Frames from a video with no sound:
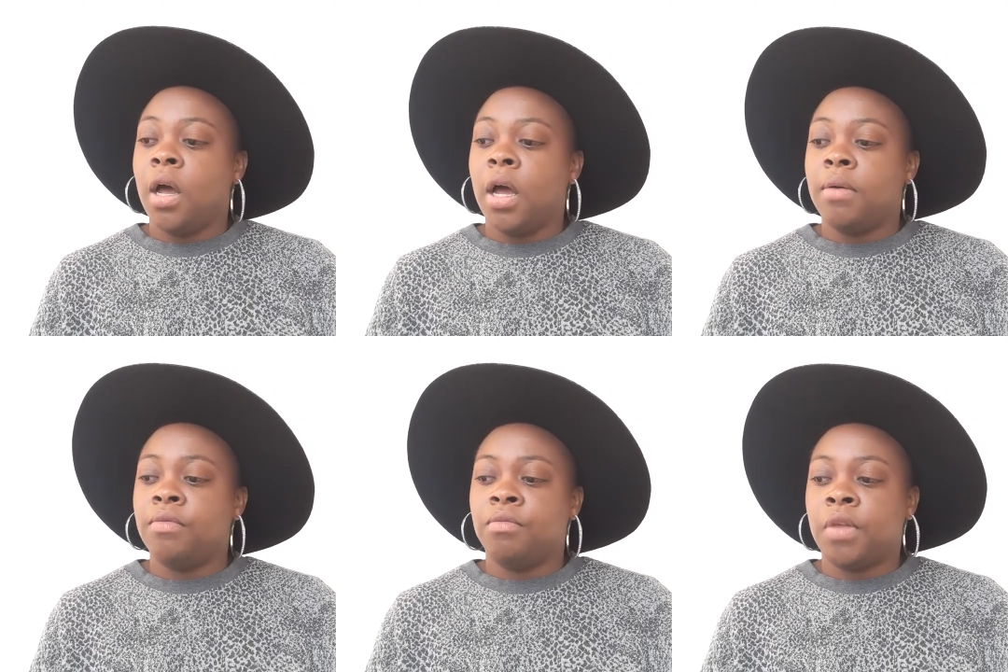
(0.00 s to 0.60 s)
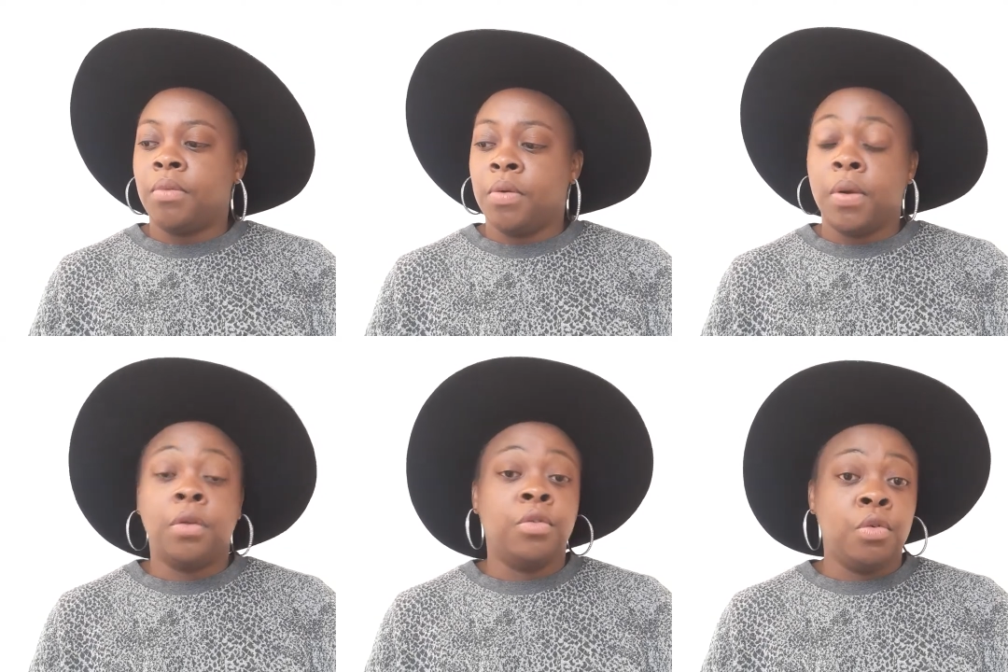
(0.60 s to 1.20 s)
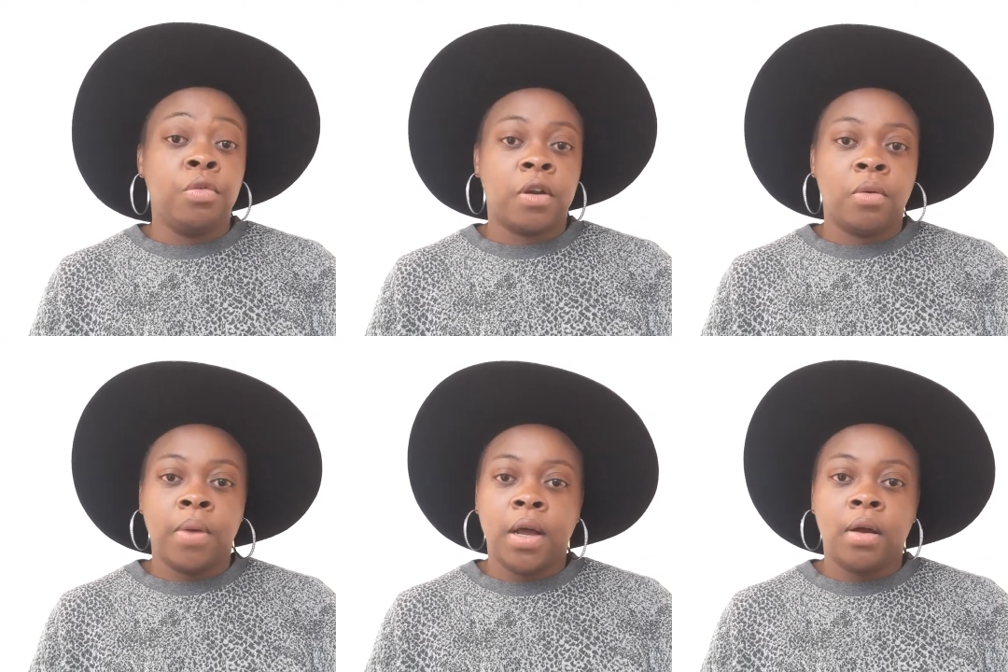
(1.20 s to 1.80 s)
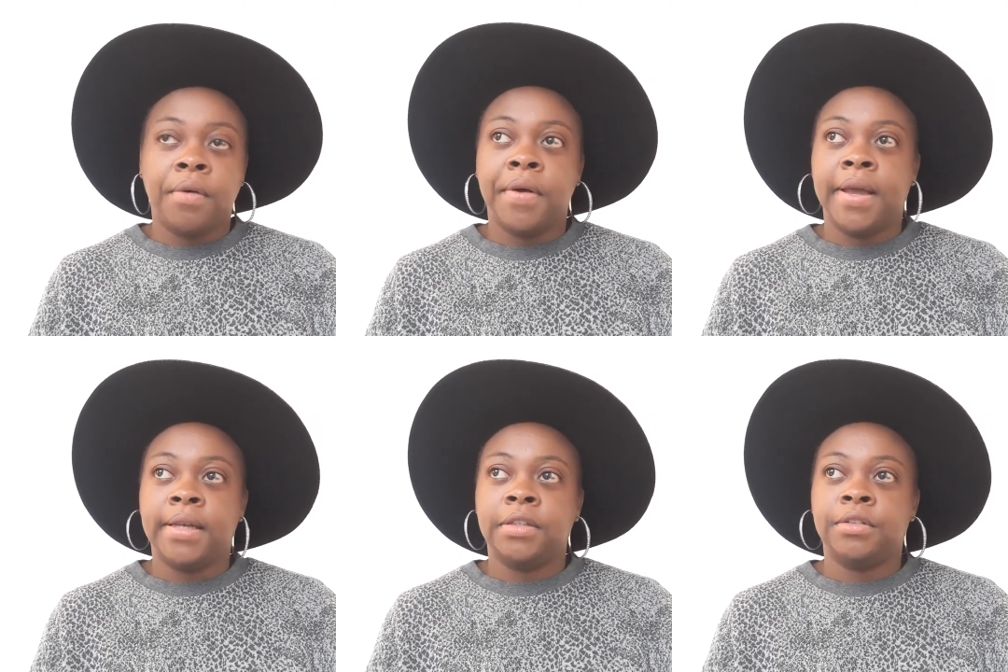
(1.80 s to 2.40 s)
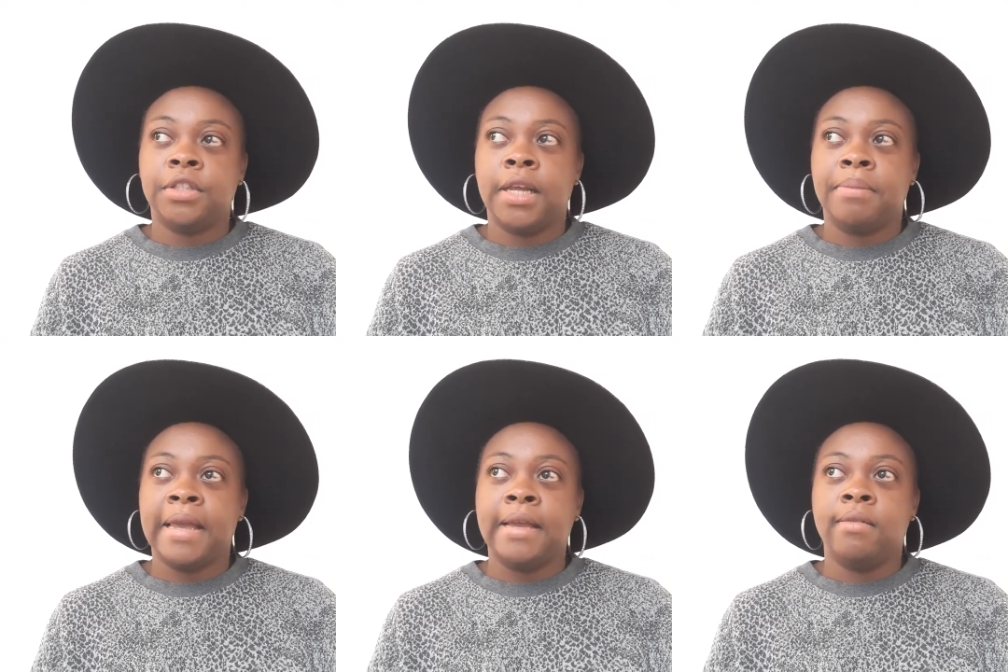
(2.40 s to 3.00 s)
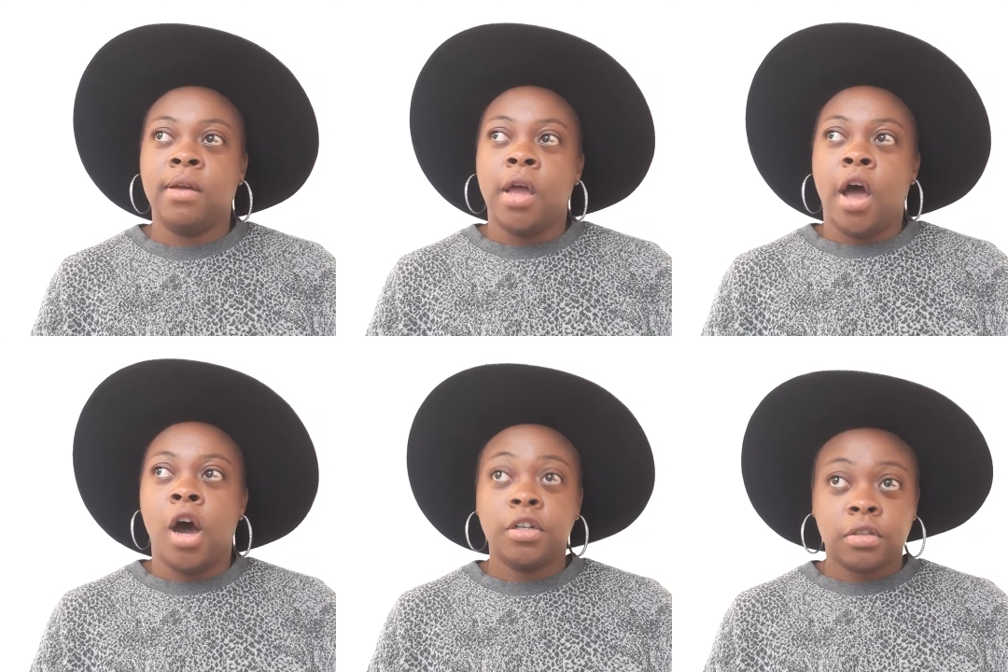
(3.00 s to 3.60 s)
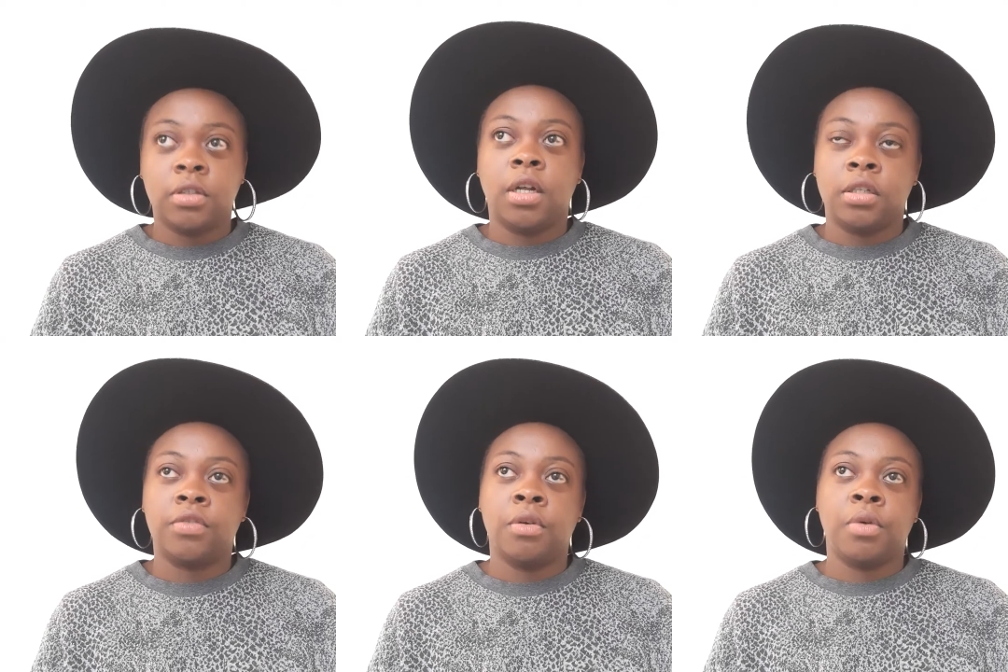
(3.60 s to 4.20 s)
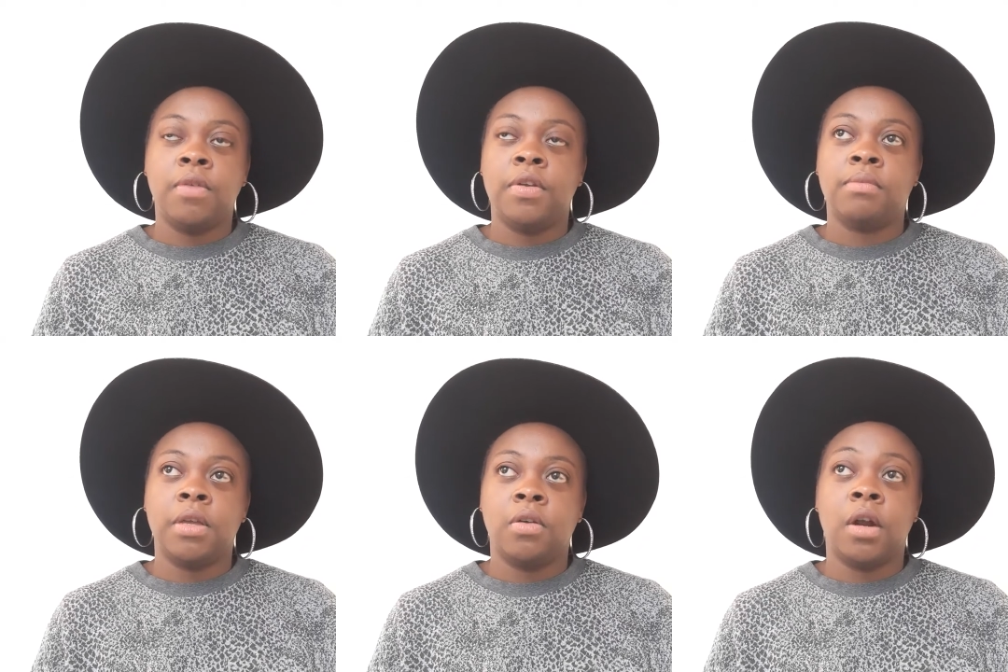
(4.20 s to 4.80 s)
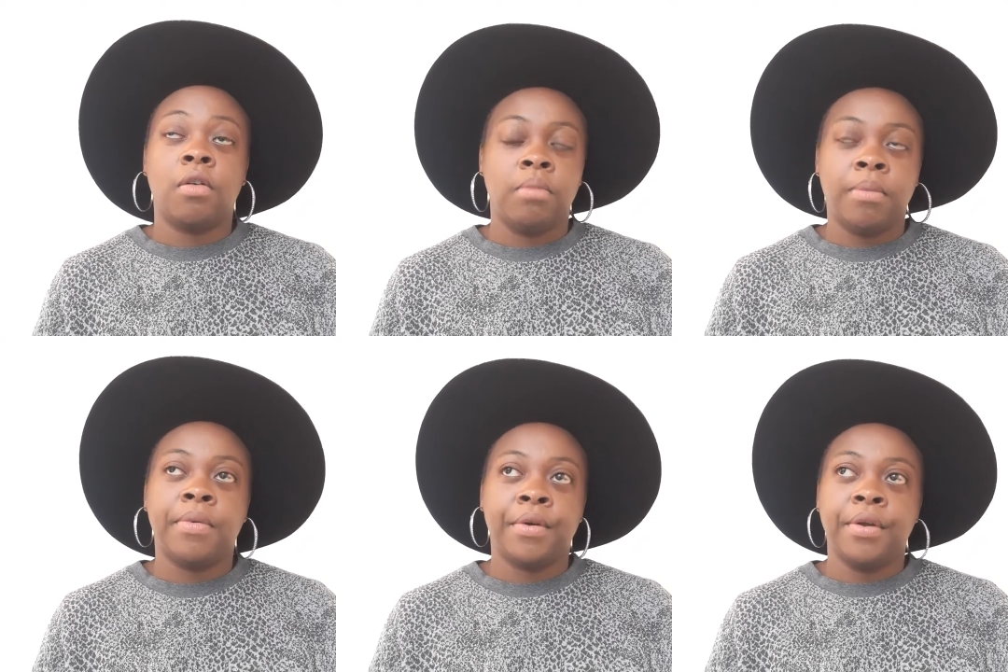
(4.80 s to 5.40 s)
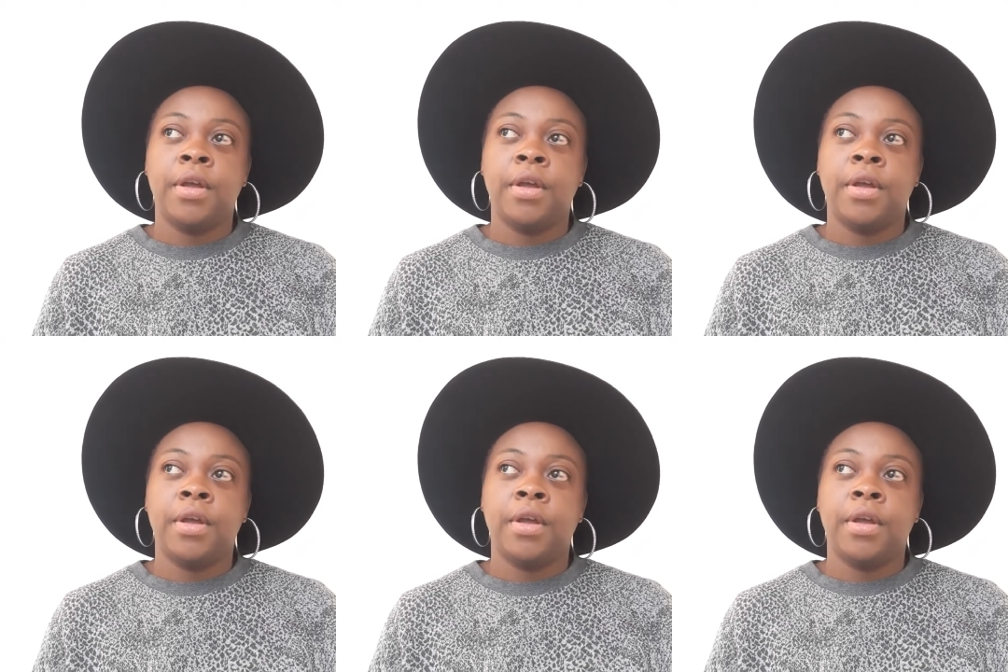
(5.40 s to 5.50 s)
That we knew very well, and she had paid $100 for a previous menu, and I remember